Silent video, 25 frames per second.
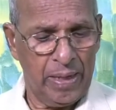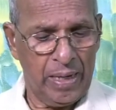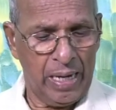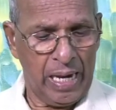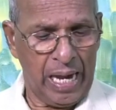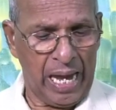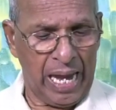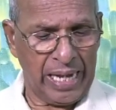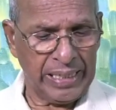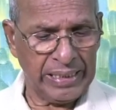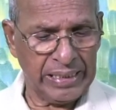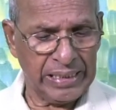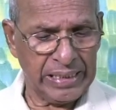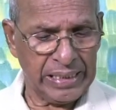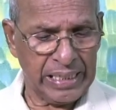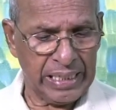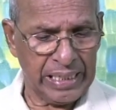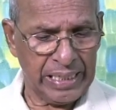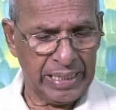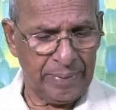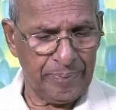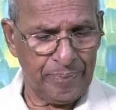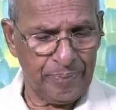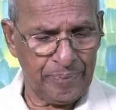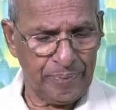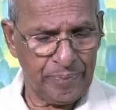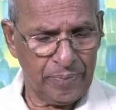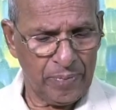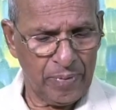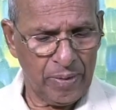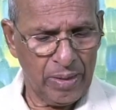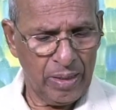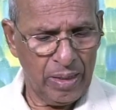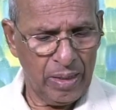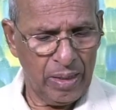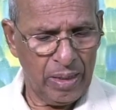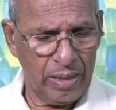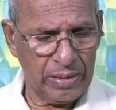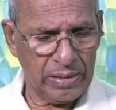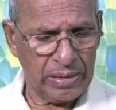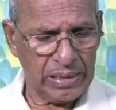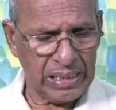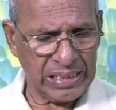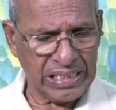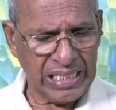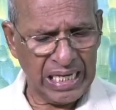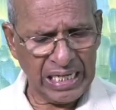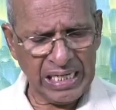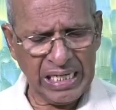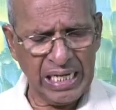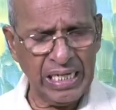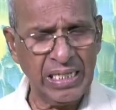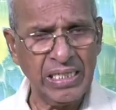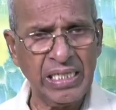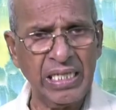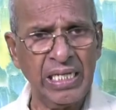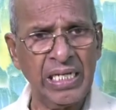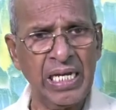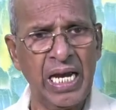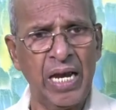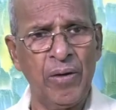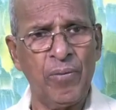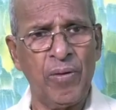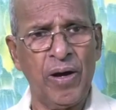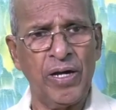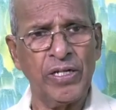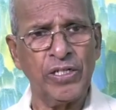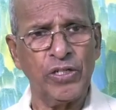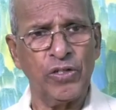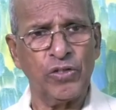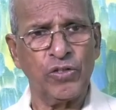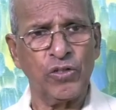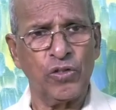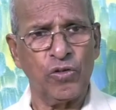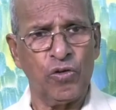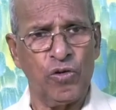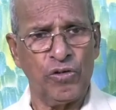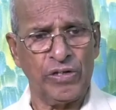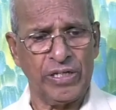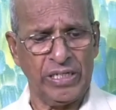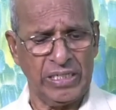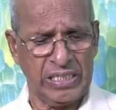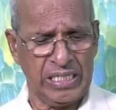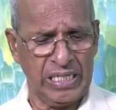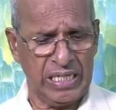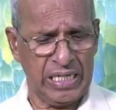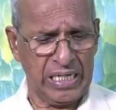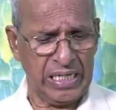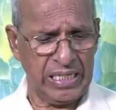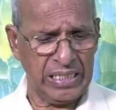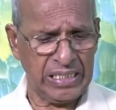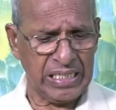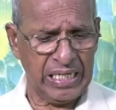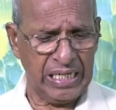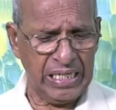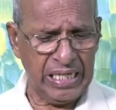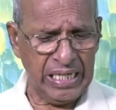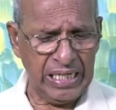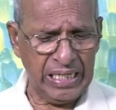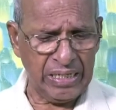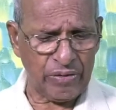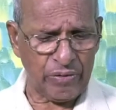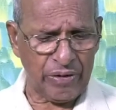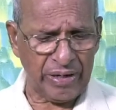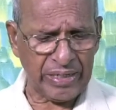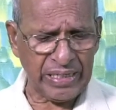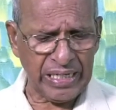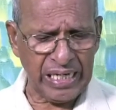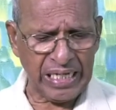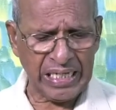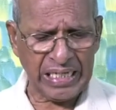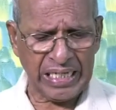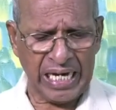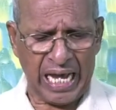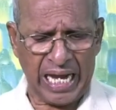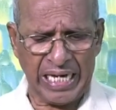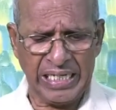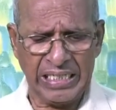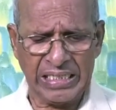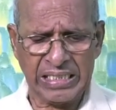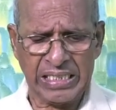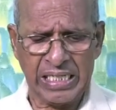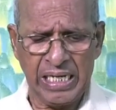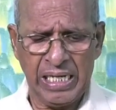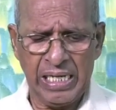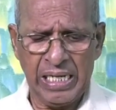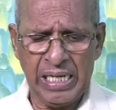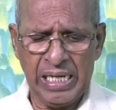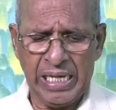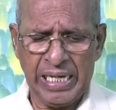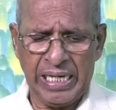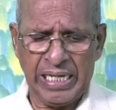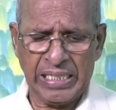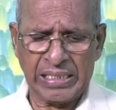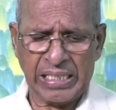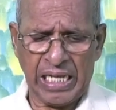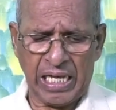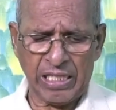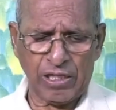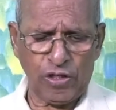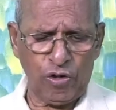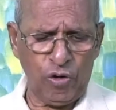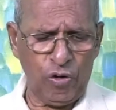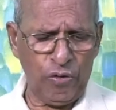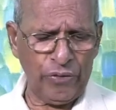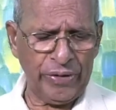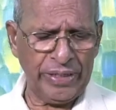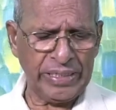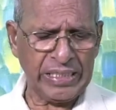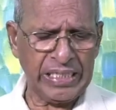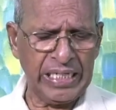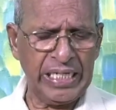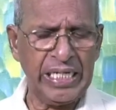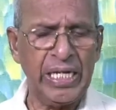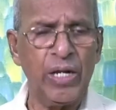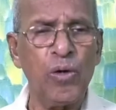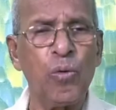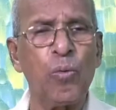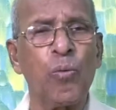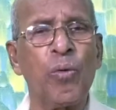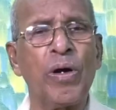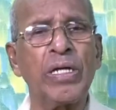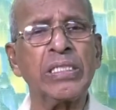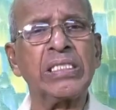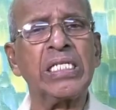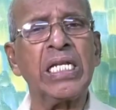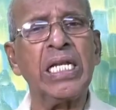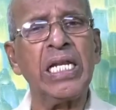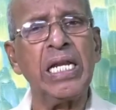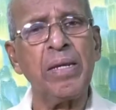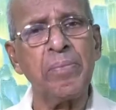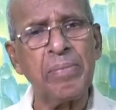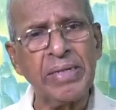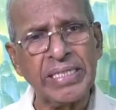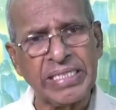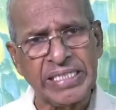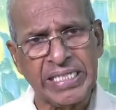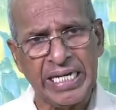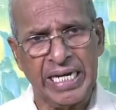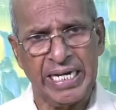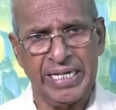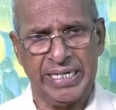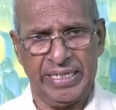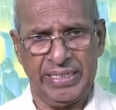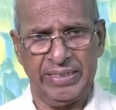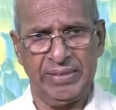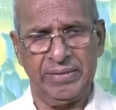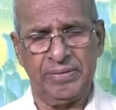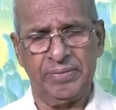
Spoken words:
And The second thing I want you to notice here is he recognized his authority was limited.